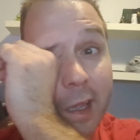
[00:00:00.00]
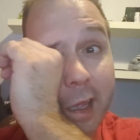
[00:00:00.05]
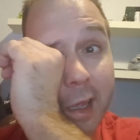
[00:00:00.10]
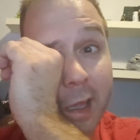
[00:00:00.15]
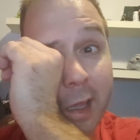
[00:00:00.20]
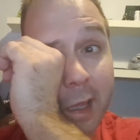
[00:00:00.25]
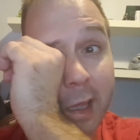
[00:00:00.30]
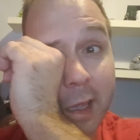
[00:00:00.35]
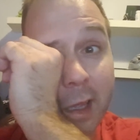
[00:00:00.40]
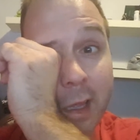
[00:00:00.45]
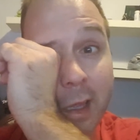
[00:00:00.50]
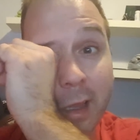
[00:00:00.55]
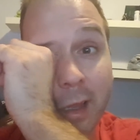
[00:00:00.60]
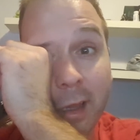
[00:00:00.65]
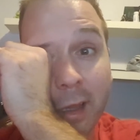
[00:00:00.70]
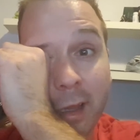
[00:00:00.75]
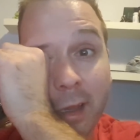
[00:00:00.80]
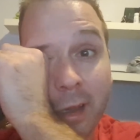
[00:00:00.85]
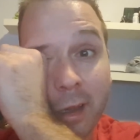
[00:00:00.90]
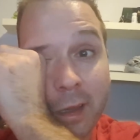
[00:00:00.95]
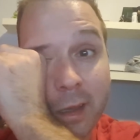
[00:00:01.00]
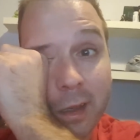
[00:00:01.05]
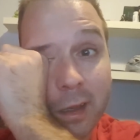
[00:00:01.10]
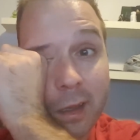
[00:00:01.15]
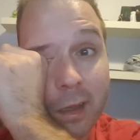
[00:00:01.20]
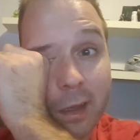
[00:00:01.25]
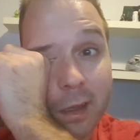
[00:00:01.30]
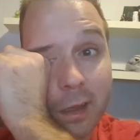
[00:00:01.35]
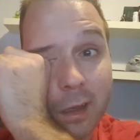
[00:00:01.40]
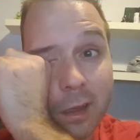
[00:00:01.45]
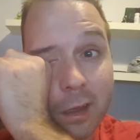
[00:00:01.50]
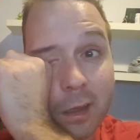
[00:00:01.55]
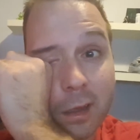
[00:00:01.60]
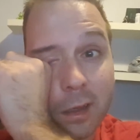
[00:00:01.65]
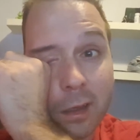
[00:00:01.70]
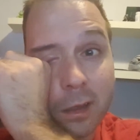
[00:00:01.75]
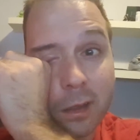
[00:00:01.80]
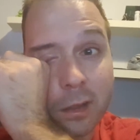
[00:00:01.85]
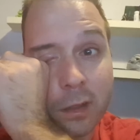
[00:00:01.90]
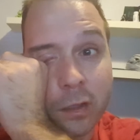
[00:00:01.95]
and
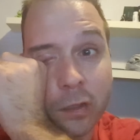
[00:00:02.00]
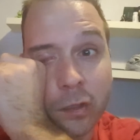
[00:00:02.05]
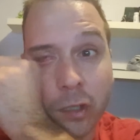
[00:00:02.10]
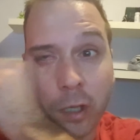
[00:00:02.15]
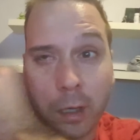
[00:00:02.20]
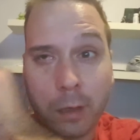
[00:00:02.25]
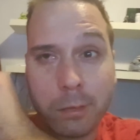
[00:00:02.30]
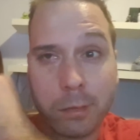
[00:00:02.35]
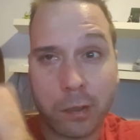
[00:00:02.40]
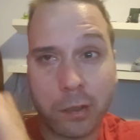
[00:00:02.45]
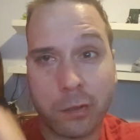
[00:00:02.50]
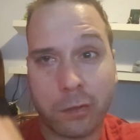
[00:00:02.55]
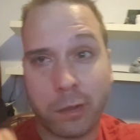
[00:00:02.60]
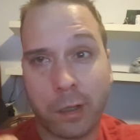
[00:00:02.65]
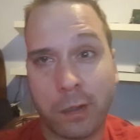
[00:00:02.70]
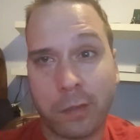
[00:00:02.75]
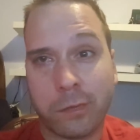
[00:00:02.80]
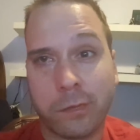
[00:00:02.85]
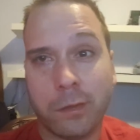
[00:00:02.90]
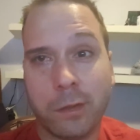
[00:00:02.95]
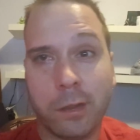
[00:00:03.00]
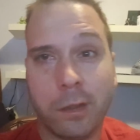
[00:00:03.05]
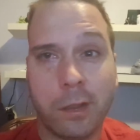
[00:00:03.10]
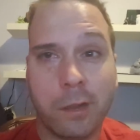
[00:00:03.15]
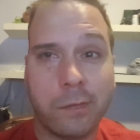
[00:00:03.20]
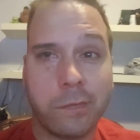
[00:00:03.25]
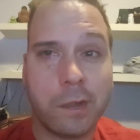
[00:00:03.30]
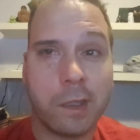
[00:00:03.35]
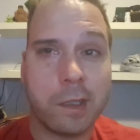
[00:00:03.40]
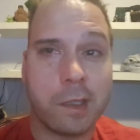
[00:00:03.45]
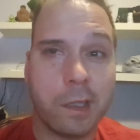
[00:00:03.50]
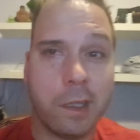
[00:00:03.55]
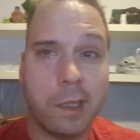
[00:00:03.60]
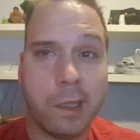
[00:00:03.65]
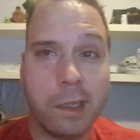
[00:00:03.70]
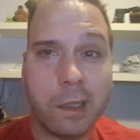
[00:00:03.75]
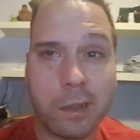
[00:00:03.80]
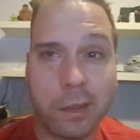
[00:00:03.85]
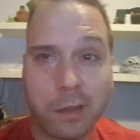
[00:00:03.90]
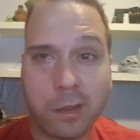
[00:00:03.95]
the job is stressful enough as it
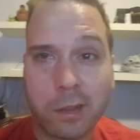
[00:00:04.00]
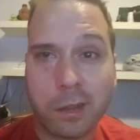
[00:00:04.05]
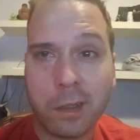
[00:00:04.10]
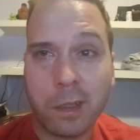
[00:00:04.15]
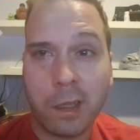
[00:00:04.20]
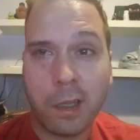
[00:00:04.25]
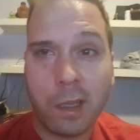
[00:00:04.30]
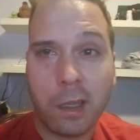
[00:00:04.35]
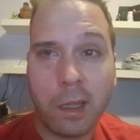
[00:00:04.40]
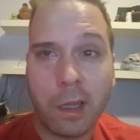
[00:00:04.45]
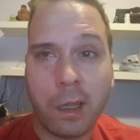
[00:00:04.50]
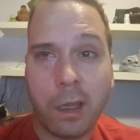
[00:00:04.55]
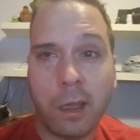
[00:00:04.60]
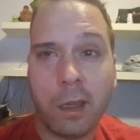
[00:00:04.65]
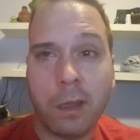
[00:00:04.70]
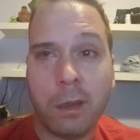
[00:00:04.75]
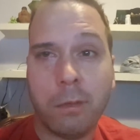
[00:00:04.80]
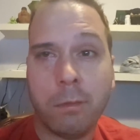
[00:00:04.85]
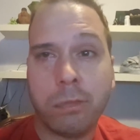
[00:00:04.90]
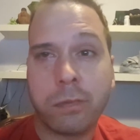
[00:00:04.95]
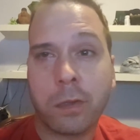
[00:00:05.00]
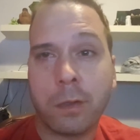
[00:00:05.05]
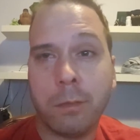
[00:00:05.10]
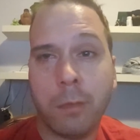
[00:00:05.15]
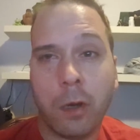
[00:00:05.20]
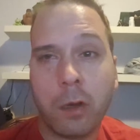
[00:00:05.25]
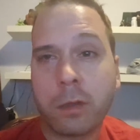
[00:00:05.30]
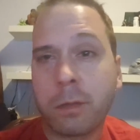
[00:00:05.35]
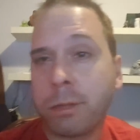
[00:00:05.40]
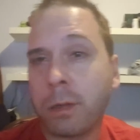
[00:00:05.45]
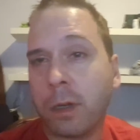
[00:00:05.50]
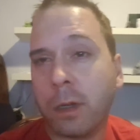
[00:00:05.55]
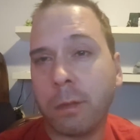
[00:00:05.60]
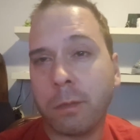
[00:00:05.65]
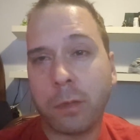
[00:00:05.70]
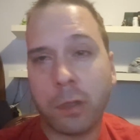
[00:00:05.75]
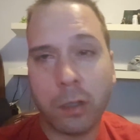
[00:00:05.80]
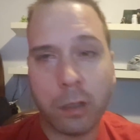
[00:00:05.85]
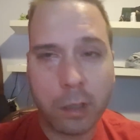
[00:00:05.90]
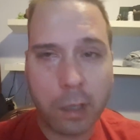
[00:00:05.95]
is, and for the most part I'm
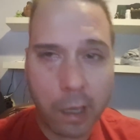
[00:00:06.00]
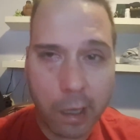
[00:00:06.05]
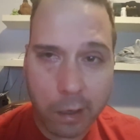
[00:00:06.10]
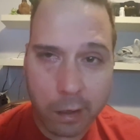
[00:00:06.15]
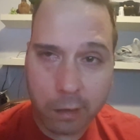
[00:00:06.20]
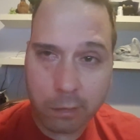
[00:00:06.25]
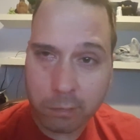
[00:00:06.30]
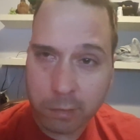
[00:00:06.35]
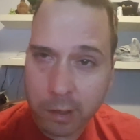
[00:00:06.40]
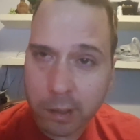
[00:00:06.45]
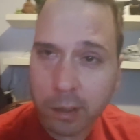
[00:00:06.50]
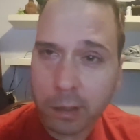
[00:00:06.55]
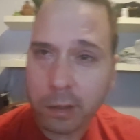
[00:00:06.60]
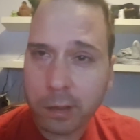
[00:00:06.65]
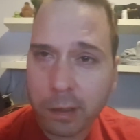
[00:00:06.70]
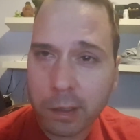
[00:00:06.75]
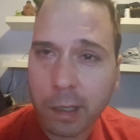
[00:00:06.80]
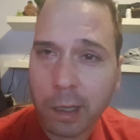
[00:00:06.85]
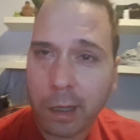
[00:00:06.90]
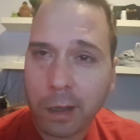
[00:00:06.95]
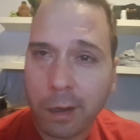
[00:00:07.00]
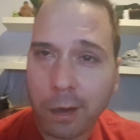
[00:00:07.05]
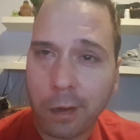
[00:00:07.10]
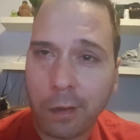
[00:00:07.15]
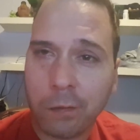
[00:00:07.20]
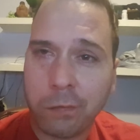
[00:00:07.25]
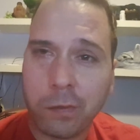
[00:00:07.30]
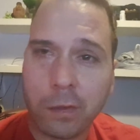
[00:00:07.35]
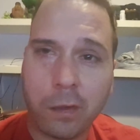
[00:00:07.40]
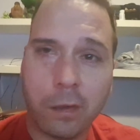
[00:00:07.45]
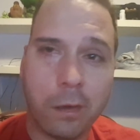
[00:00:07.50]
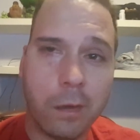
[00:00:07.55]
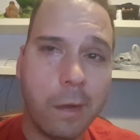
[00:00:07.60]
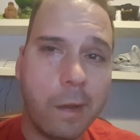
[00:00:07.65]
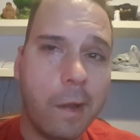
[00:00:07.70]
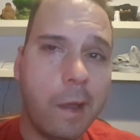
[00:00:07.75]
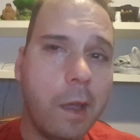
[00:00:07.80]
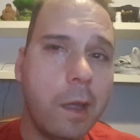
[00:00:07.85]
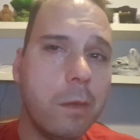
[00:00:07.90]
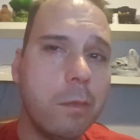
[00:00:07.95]
good at it, really good at it, I feel.
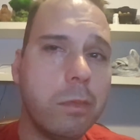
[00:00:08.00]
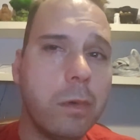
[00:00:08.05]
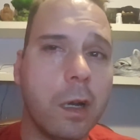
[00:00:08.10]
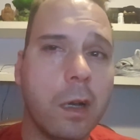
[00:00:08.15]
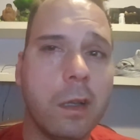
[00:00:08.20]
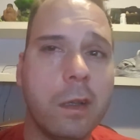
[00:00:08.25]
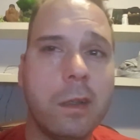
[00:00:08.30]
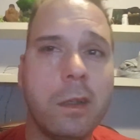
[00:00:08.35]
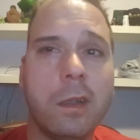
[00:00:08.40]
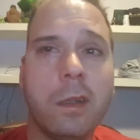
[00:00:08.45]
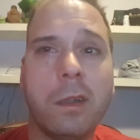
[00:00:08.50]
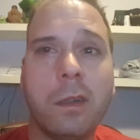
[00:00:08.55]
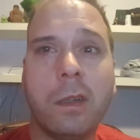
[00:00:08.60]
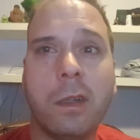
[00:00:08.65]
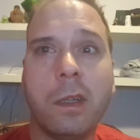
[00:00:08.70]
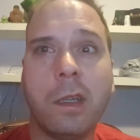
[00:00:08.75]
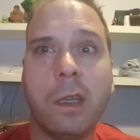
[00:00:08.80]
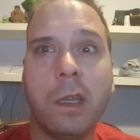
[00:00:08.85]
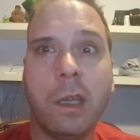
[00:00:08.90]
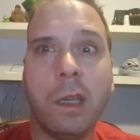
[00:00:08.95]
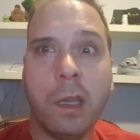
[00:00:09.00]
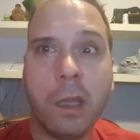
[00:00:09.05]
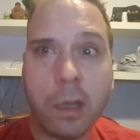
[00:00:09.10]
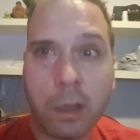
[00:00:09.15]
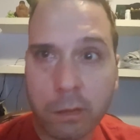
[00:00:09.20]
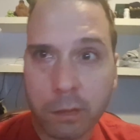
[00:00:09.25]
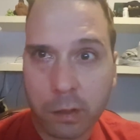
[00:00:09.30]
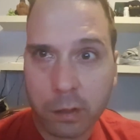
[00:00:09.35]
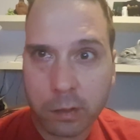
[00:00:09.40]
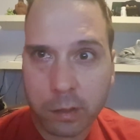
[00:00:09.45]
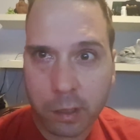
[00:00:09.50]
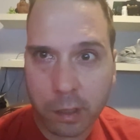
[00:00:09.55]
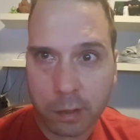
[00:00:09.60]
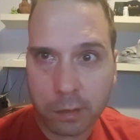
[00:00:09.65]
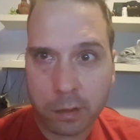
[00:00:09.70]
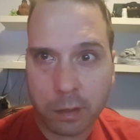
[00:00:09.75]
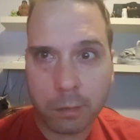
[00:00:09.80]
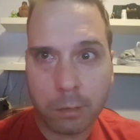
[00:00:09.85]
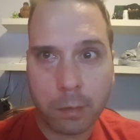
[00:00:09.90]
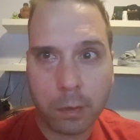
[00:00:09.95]
But interview
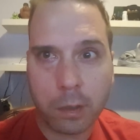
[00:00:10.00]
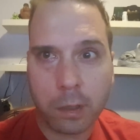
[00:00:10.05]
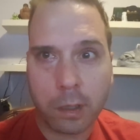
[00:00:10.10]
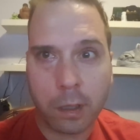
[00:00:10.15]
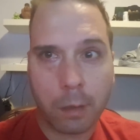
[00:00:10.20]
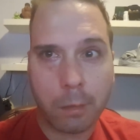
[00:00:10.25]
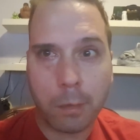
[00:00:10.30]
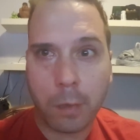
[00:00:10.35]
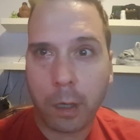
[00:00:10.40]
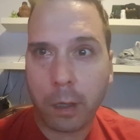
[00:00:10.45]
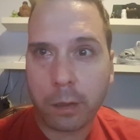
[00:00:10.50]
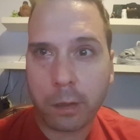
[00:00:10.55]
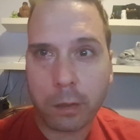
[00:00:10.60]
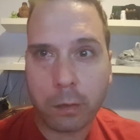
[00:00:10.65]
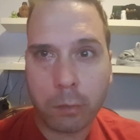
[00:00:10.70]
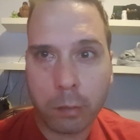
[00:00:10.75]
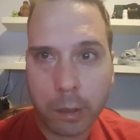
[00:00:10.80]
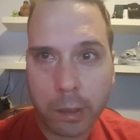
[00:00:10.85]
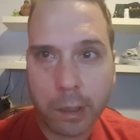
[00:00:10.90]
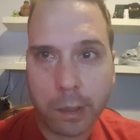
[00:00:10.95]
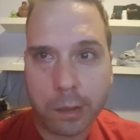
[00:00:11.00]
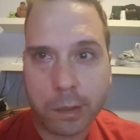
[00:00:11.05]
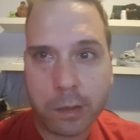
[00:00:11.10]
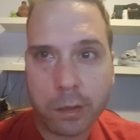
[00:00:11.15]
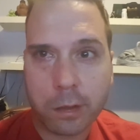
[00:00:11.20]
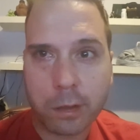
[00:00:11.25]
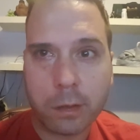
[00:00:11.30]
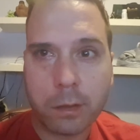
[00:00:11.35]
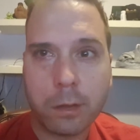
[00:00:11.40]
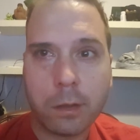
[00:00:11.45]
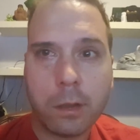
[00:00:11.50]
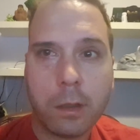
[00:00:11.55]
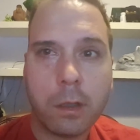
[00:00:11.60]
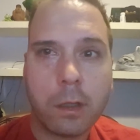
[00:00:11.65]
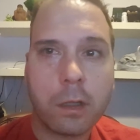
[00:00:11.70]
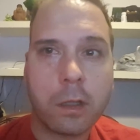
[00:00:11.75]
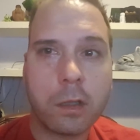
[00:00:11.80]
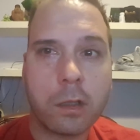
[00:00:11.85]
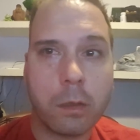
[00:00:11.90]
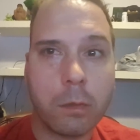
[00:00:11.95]
times, I'm not the quickest,
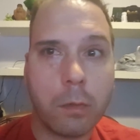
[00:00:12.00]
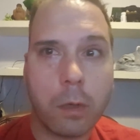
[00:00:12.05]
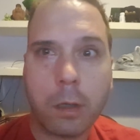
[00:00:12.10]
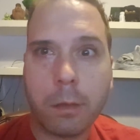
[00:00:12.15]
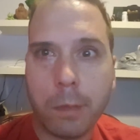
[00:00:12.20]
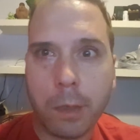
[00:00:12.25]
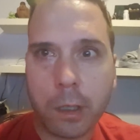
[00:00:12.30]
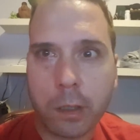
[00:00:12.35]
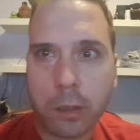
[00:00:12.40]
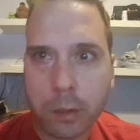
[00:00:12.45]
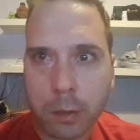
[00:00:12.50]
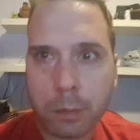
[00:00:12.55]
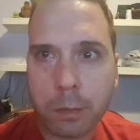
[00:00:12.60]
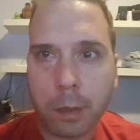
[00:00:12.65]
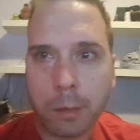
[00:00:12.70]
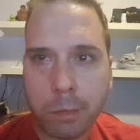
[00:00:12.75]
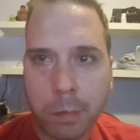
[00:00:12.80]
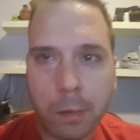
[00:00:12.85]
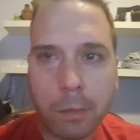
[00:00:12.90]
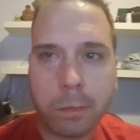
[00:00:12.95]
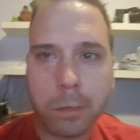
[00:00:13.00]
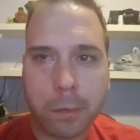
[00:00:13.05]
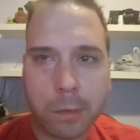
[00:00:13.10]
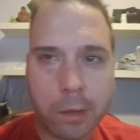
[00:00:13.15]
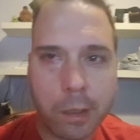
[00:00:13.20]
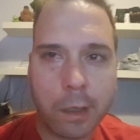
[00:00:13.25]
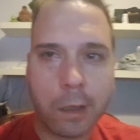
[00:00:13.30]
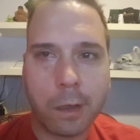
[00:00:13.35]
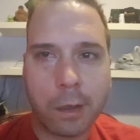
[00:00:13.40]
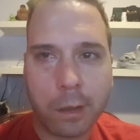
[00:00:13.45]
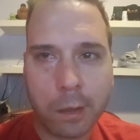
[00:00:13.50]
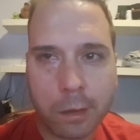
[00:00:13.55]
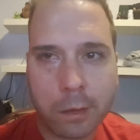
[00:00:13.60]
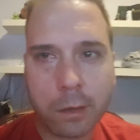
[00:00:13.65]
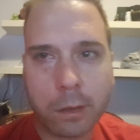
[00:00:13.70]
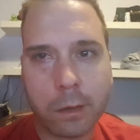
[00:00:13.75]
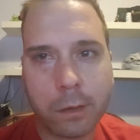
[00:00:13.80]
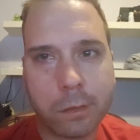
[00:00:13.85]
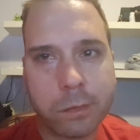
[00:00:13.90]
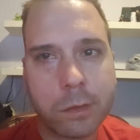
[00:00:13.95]
because I want to make sure my people are taken
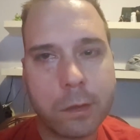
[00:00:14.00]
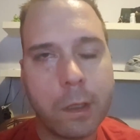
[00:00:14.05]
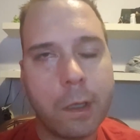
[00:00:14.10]
care of.